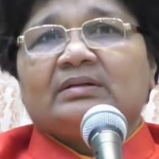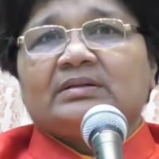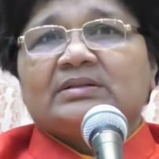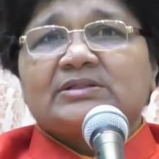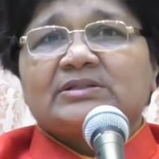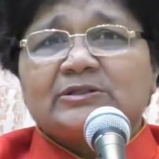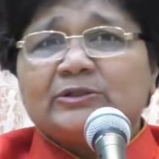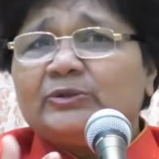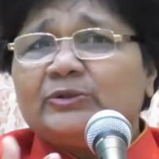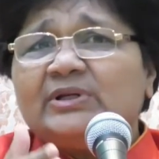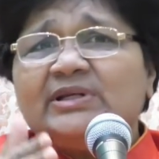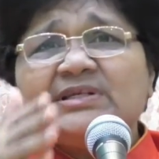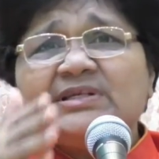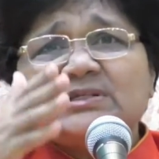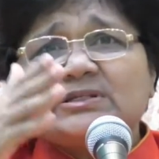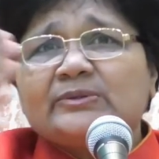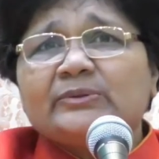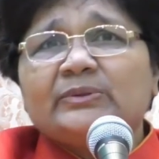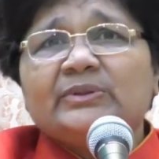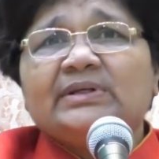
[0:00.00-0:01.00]
slowly,
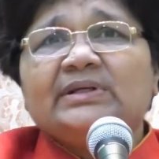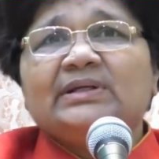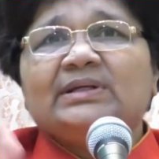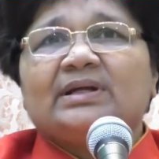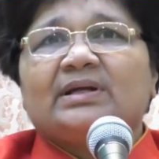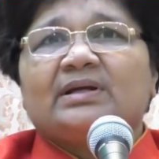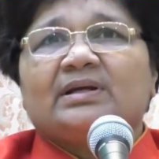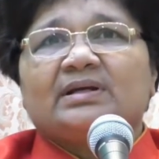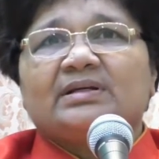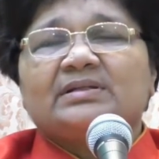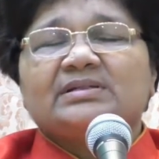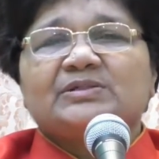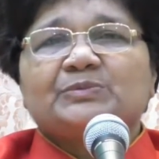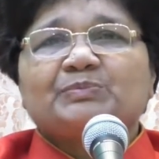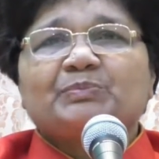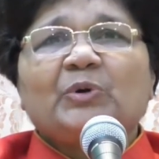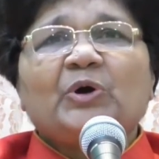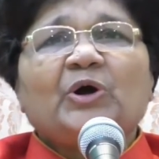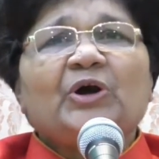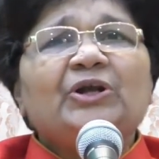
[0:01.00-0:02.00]
slowly
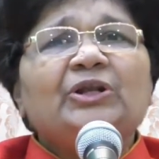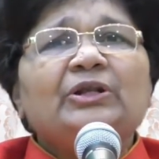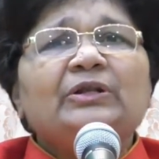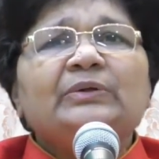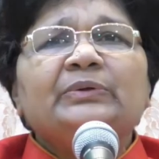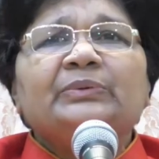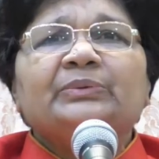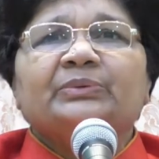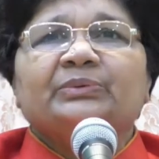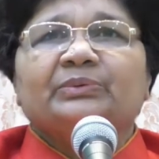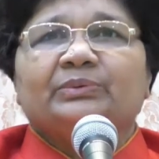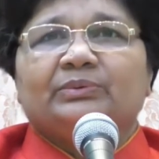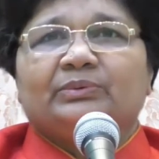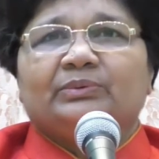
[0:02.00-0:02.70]
spoil you.